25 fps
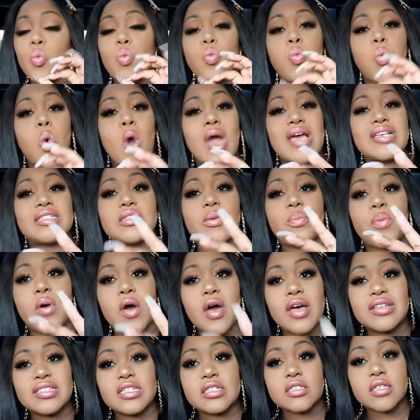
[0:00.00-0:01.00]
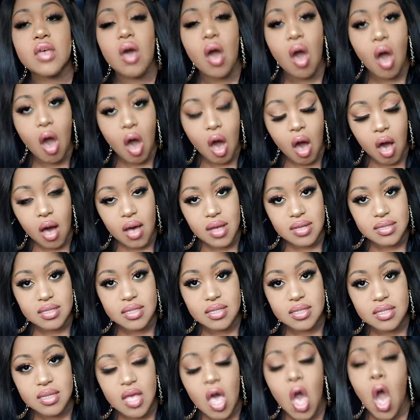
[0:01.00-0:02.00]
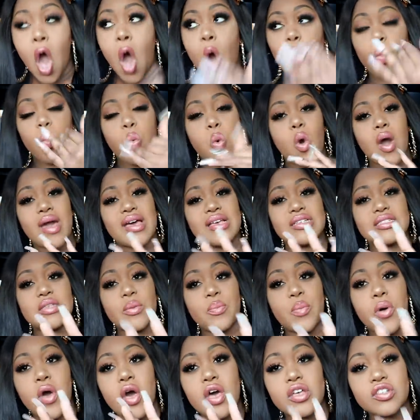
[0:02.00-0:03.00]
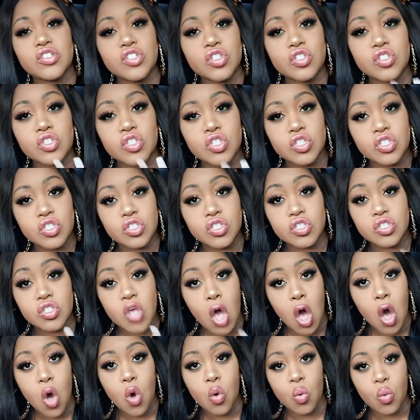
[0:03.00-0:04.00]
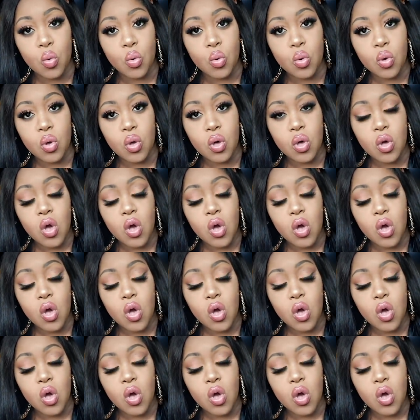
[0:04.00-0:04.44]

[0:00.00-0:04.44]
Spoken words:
What is a person's heart? What is a person's soul?